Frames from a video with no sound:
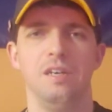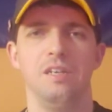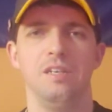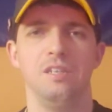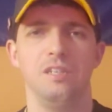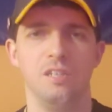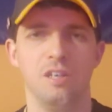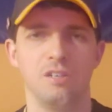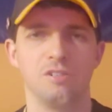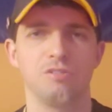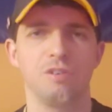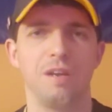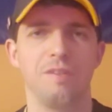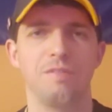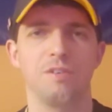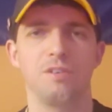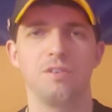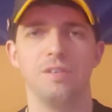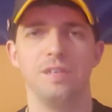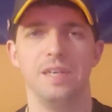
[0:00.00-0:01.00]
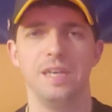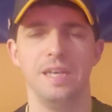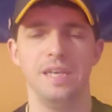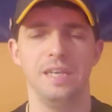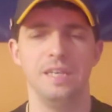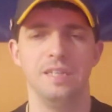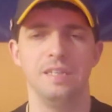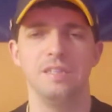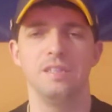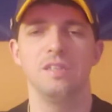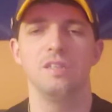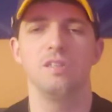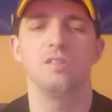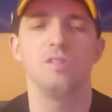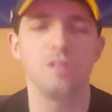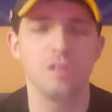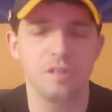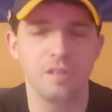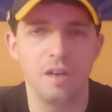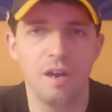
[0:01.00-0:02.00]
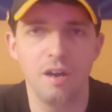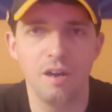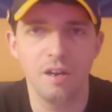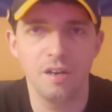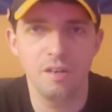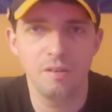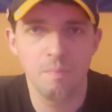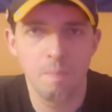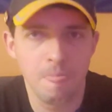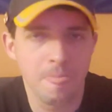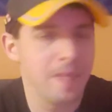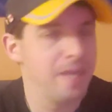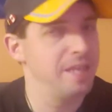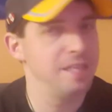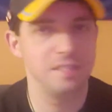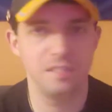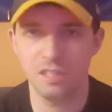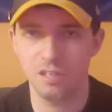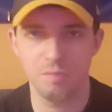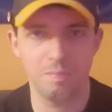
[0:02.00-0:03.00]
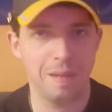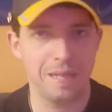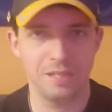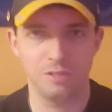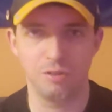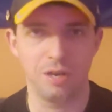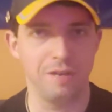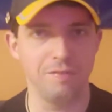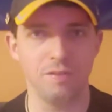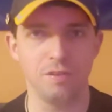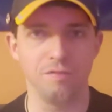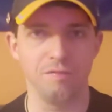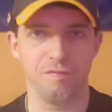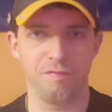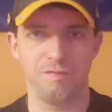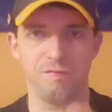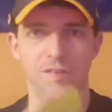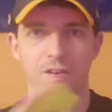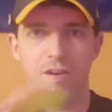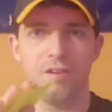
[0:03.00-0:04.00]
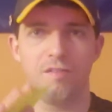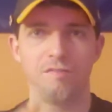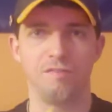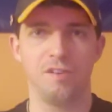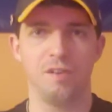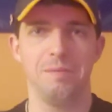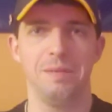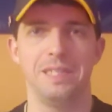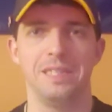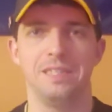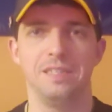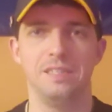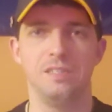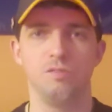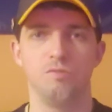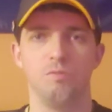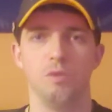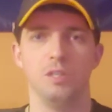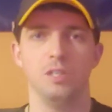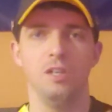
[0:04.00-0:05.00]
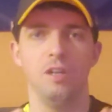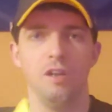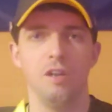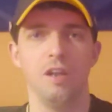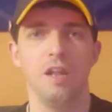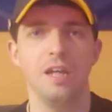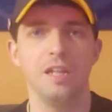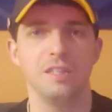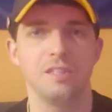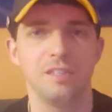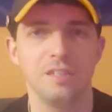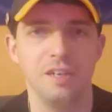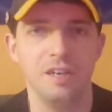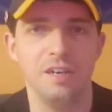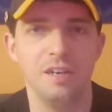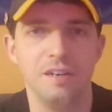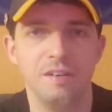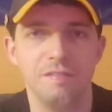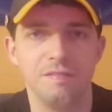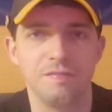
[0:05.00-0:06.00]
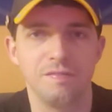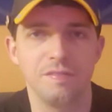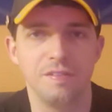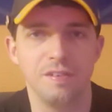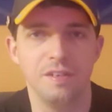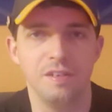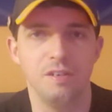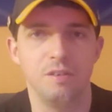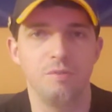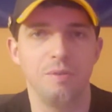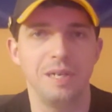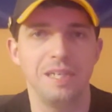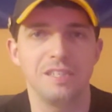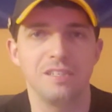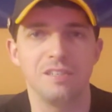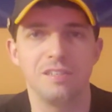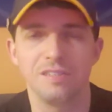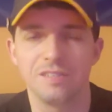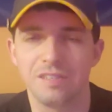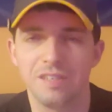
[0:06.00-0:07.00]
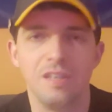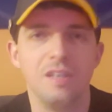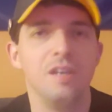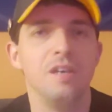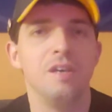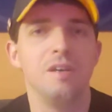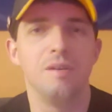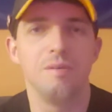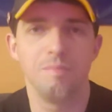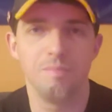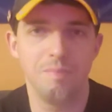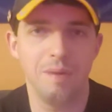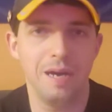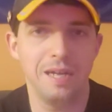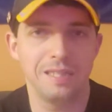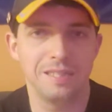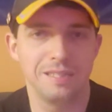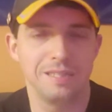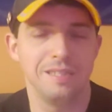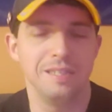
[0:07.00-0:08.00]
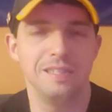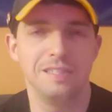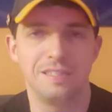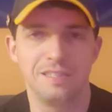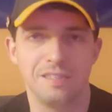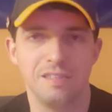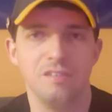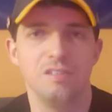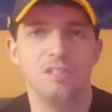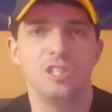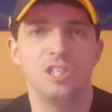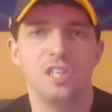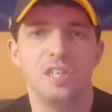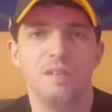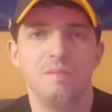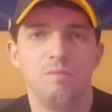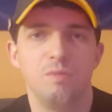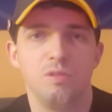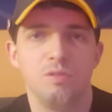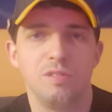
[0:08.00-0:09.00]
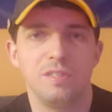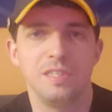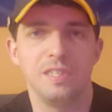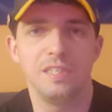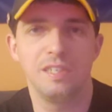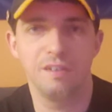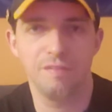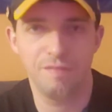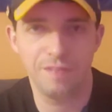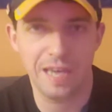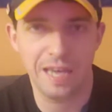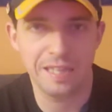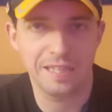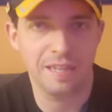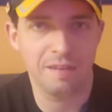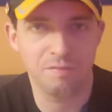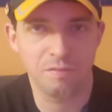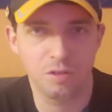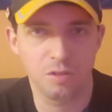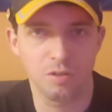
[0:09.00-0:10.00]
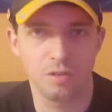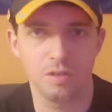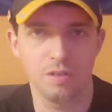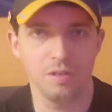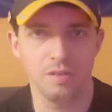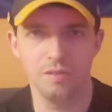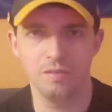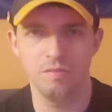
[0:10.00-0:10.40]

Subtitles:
young driver in the car. He's not a bad driver, far from it. He's won a lot of races, but it's a shame to see Kvyat after,